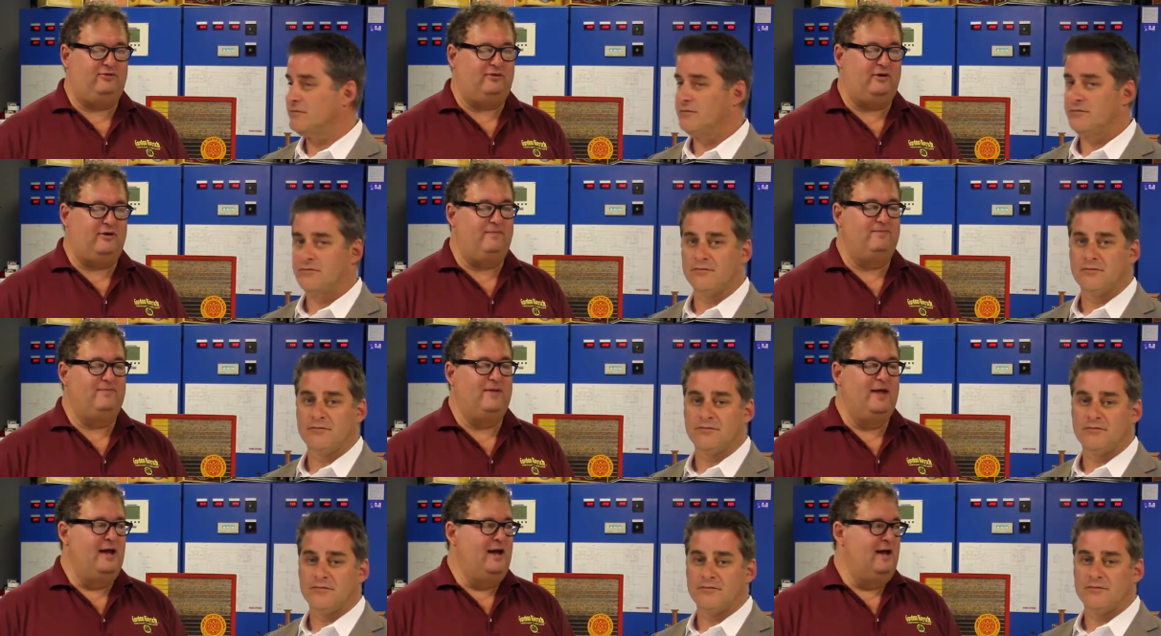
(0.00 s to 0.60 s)
Speaker 1: So
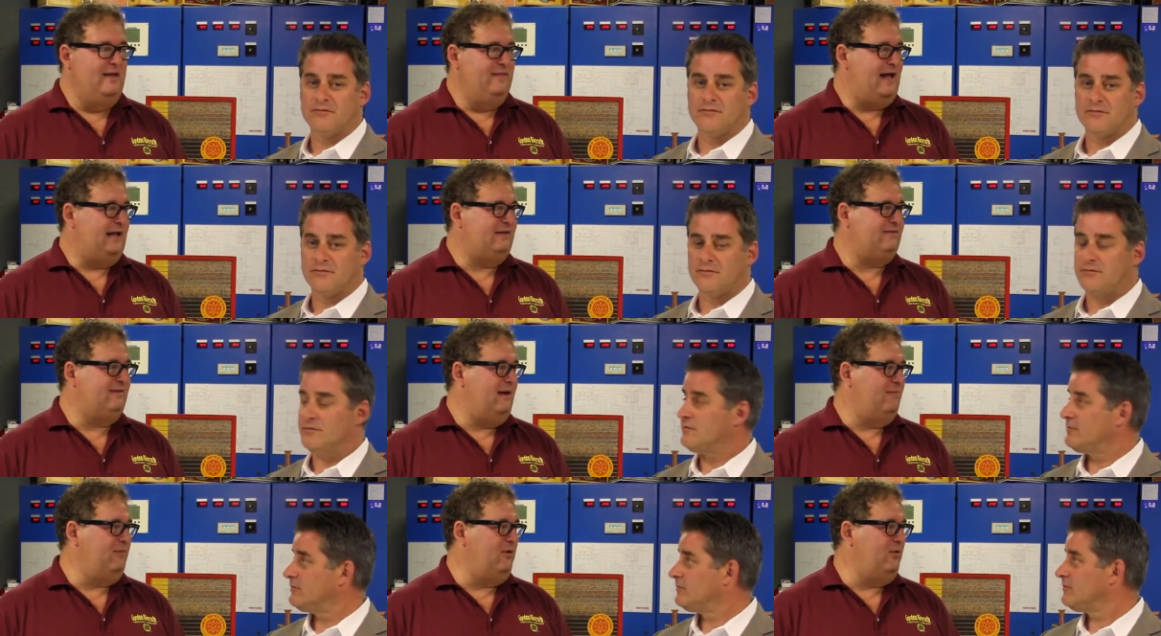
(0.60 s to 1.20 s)

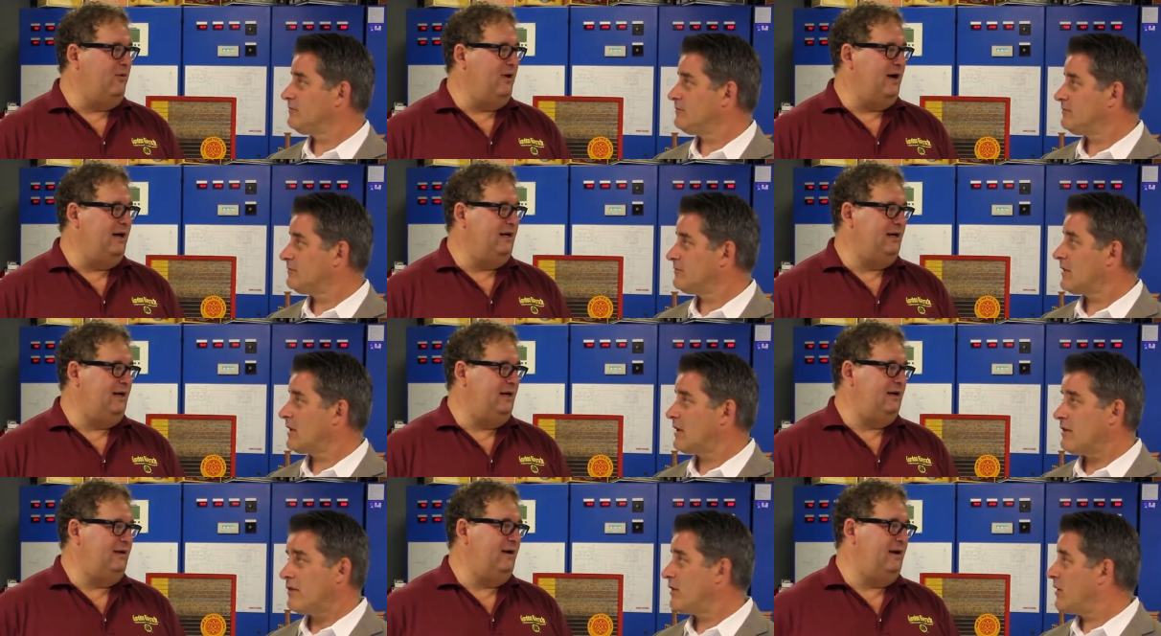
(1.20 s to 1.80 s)
that's number
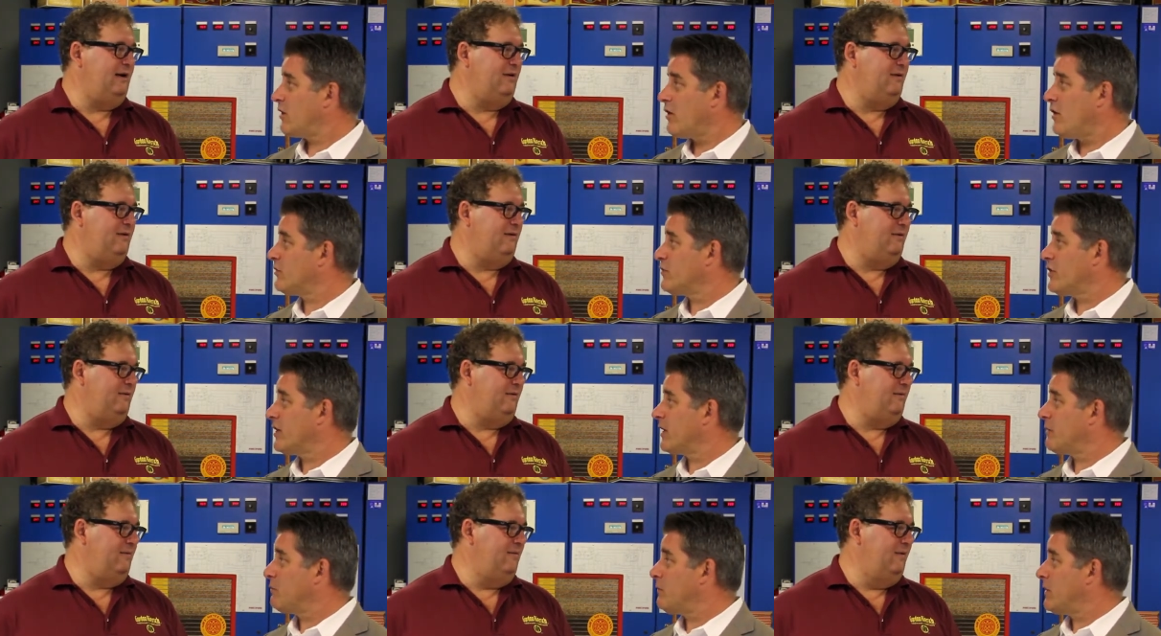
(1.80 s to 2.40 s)
one. And they're all
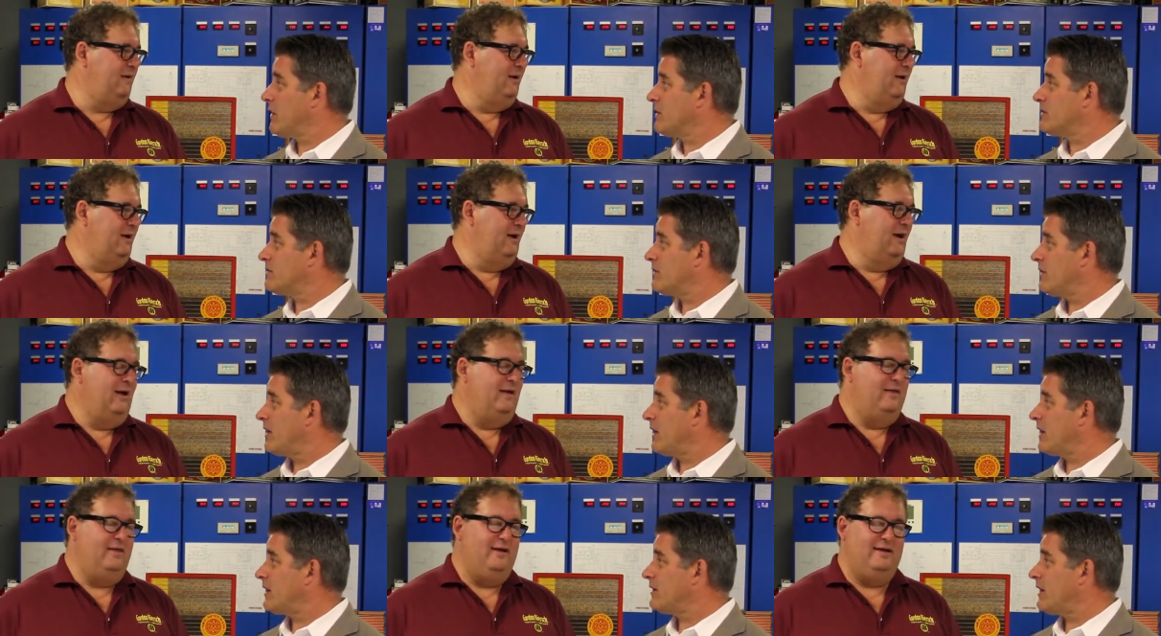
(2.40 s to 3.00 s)
Speaker 2: drinking beer, so
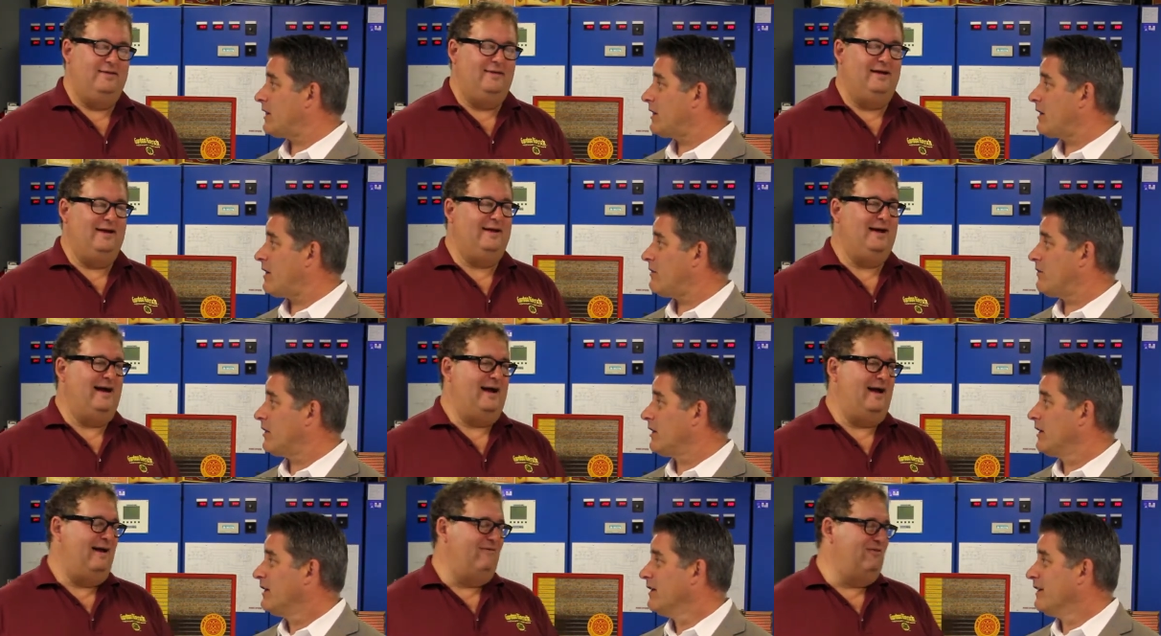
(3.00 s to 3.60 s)
they got they,
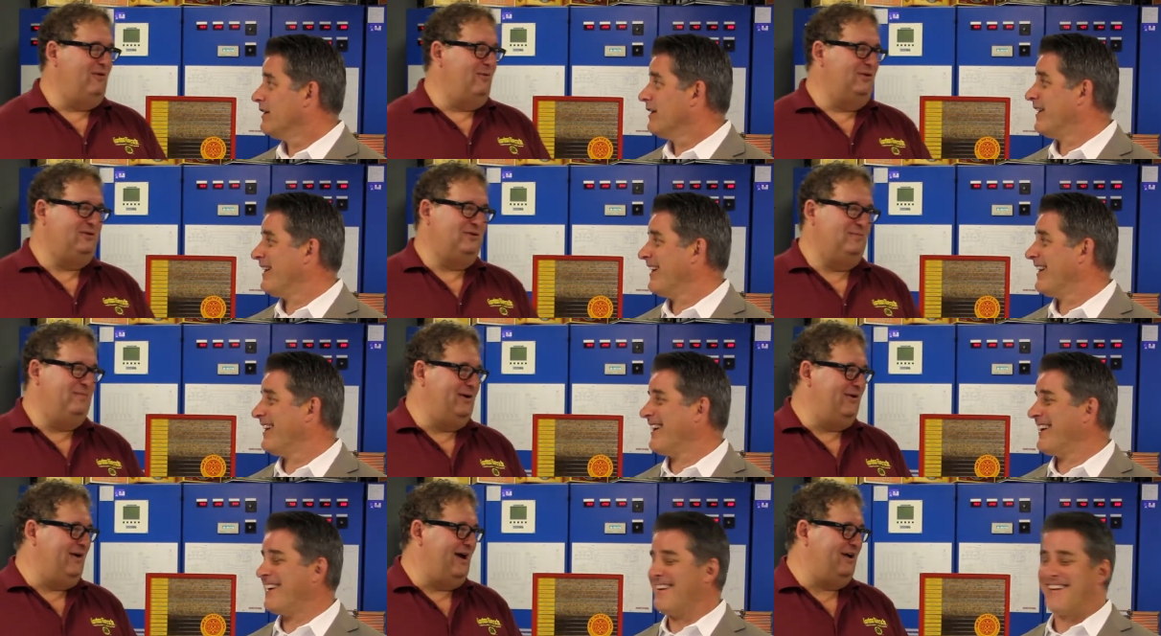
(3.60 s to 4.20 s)
they
Speaker 1: everyone's a
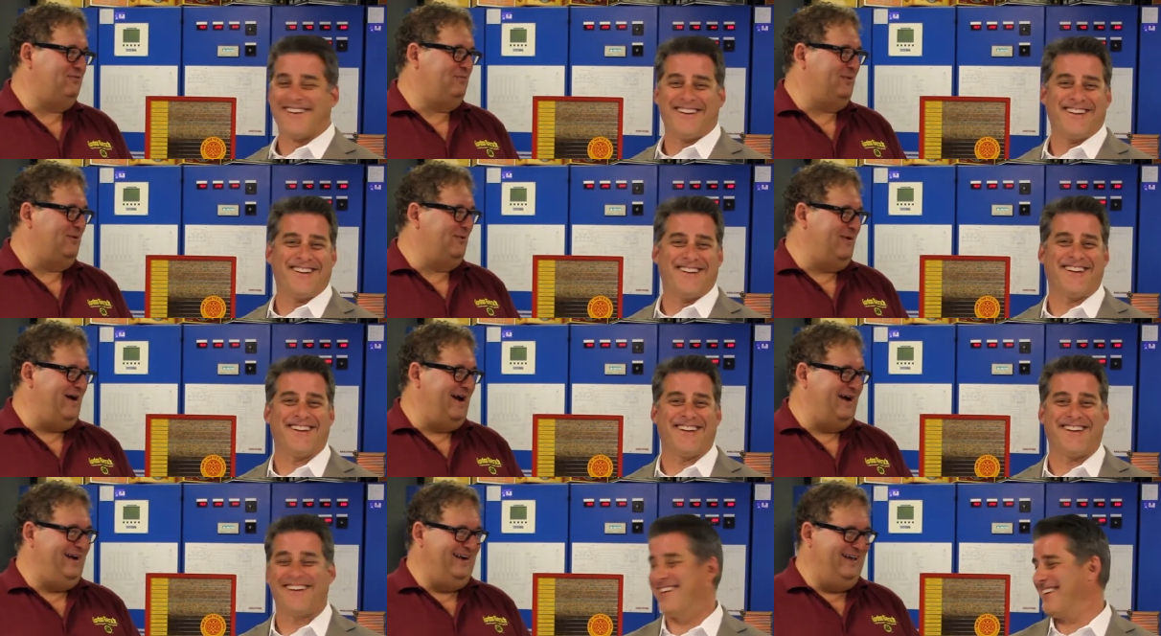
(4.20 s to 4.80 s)
beer expert,
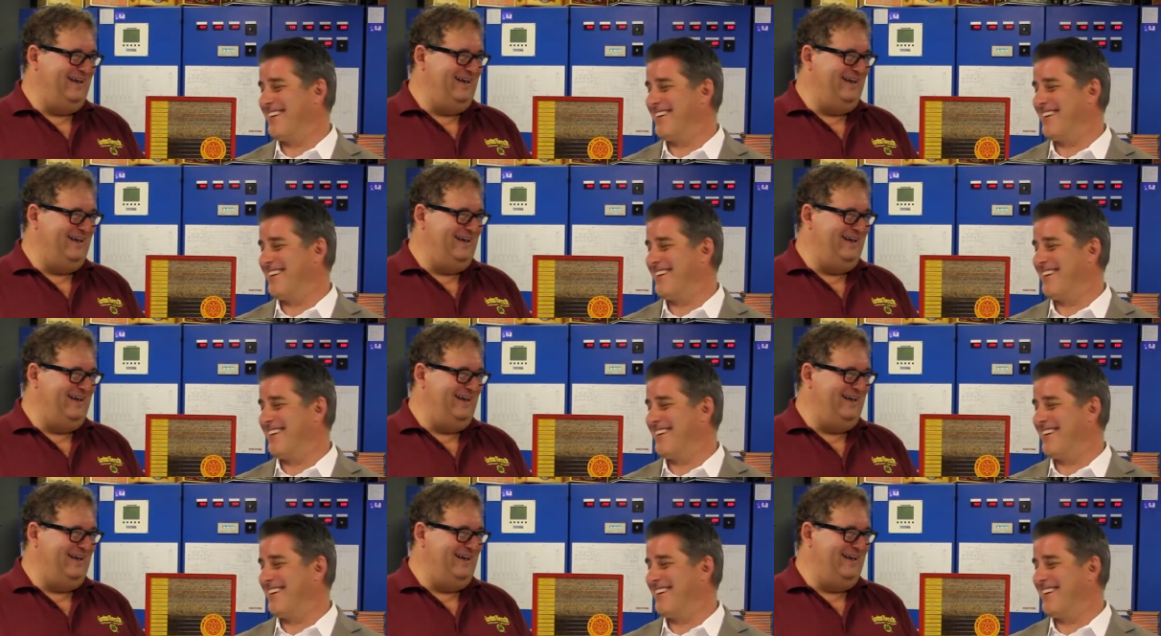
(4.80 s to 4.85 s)
right?